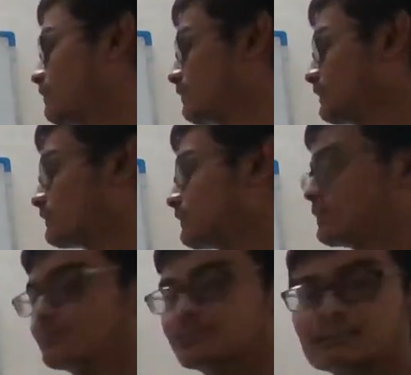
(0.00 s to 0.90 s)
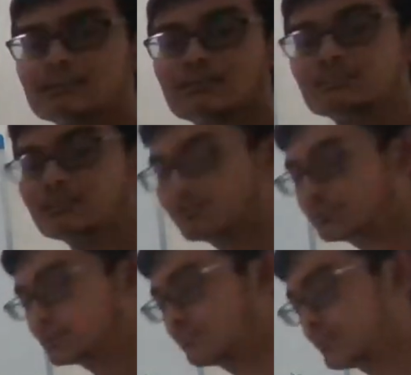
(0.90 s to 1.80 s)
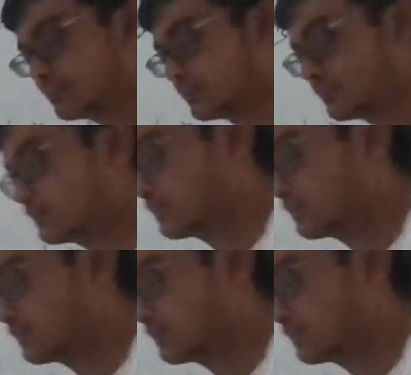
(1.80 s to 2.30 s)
So you're using substitution method here.